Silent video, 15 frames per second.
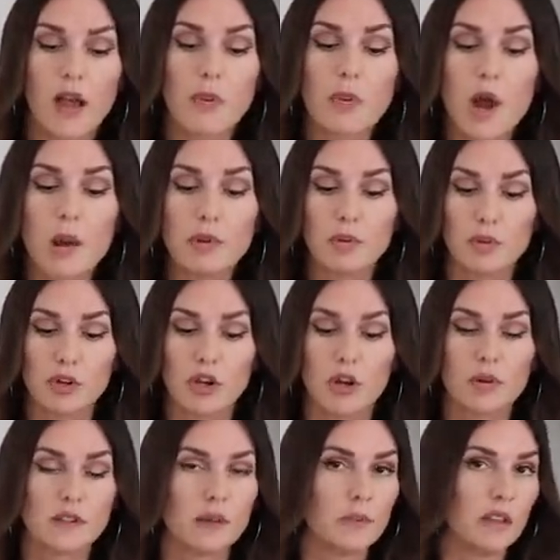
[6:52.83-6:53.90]
I probably would
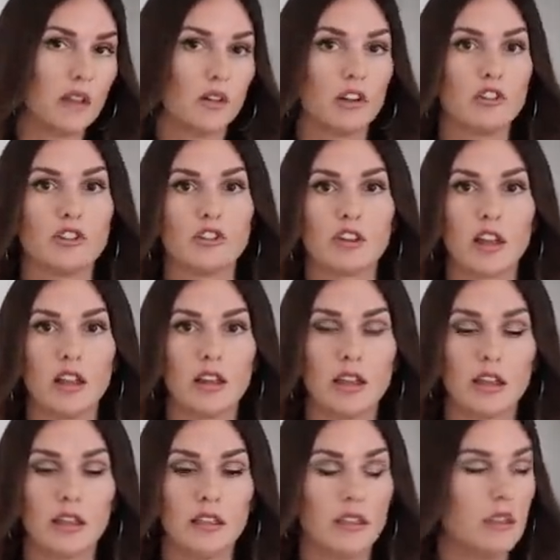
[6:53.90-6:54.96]
go with something larger scale
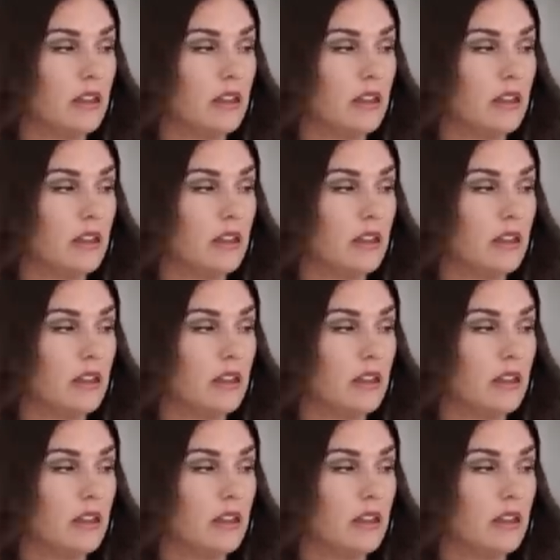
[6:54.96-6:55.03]
like